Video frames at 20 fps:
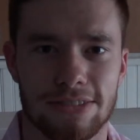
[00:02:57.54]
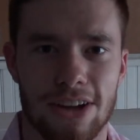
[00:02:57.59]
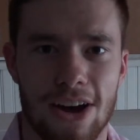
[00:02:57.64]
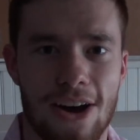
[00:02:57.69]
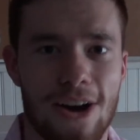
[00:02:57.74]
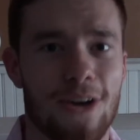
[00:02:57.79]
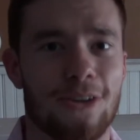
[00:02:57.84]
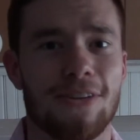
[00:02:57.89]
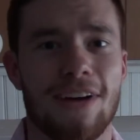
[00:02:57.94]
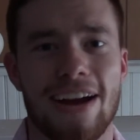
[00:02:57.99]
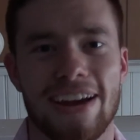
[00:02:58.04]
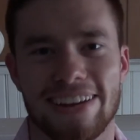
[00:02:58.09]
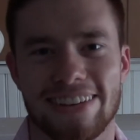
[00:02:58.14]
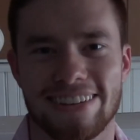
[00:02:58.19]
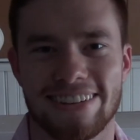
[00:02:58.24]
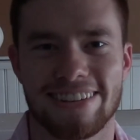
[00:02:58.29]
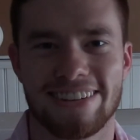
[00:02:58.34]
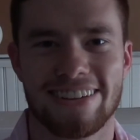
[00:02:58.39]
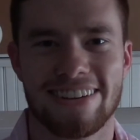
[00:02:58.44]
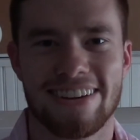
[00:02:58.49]

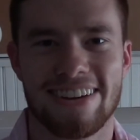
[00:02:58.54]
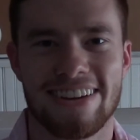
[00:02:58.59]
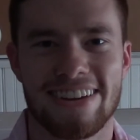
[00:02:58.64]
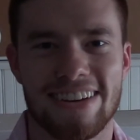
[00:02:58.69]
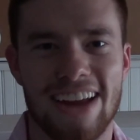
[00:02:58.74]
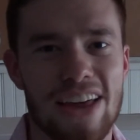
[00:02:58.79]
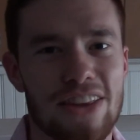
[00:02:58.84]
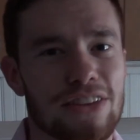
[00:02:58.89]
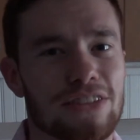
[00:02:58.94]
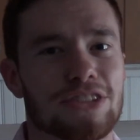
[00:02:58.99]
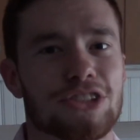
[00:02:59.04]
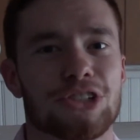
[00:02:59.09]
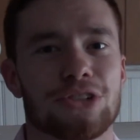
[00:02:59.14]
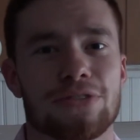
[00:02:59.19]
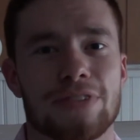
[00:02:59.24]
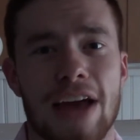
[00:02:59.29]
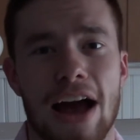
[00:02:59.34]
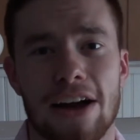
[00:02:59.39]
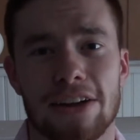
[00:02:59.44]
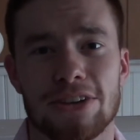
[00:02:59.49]
Alright, now that
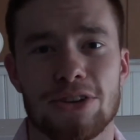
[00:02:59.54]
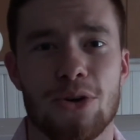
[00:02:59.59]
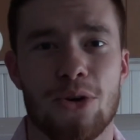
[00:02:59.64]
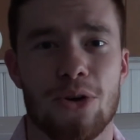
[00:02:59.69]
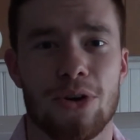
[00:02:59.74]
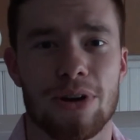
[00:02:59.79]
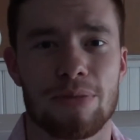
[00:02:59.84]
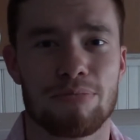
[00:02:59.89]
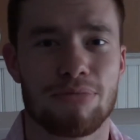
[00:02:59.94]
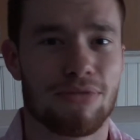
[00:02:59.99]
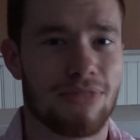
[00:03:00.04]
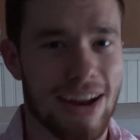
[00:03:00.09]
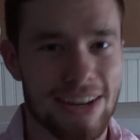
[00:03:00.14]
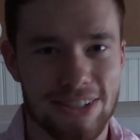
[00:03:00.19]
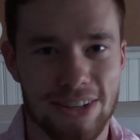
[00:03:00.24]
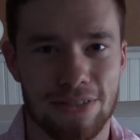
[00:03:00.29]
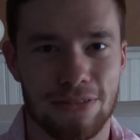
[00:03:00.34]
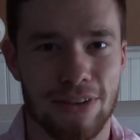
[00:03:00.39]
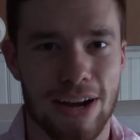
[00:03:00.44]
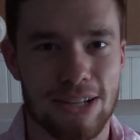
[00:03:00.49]
you've gotten your
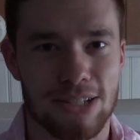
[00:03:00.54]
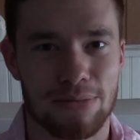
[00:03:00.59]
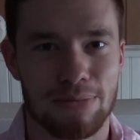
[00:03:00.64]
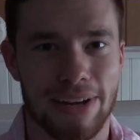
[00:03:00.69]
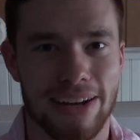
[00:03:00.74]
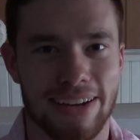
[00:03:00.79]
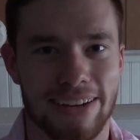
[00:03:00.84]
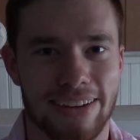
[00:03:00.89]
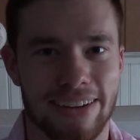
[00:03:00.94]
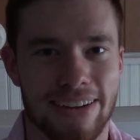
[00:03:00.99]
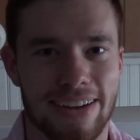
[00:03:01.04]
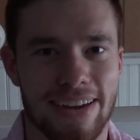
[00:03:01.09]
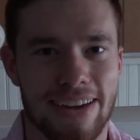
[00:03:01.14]
impressive resume